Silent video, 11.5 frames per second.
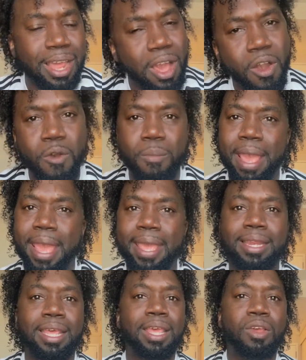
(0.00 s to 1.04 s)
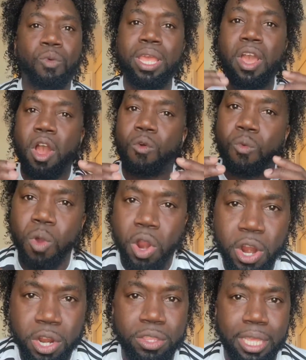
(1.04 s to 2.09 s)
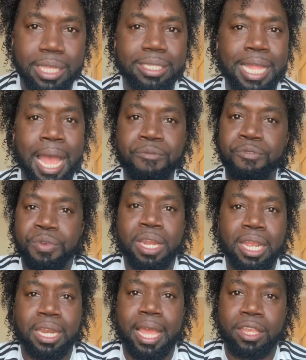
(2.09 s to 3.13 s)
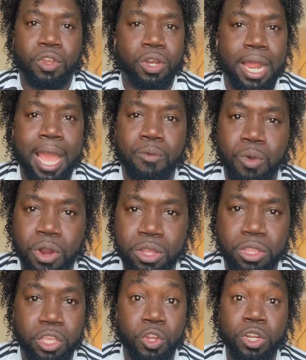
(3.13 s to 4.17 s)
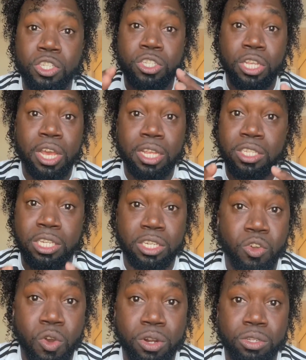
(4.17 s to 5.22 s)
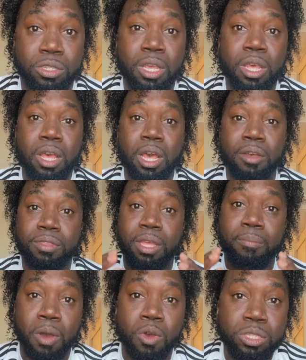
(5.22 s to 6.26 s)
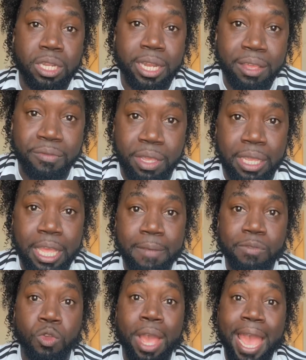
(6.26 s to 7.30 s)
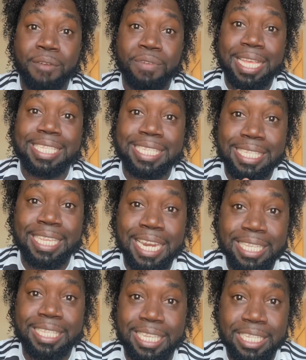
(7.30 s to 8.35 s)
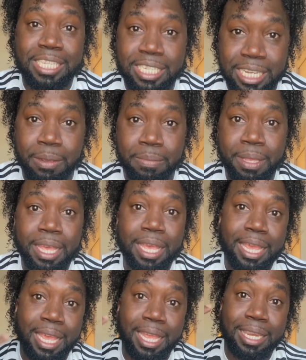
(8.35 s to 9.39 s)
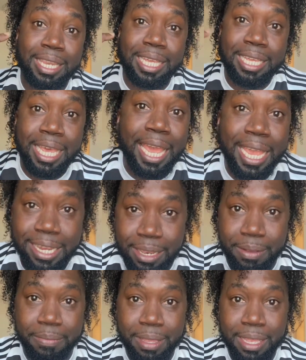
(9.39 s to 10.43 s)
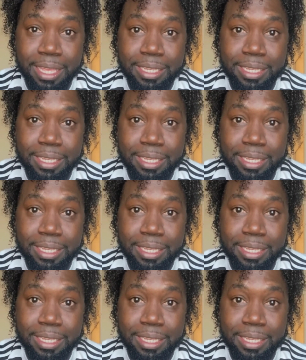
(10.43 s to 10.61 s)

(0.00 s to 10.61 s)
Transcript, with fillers: No, man. We are worthy. Stop feeling like you're not worthy. You're sons and daughters of the most living. You have a citizenship in the kingdom.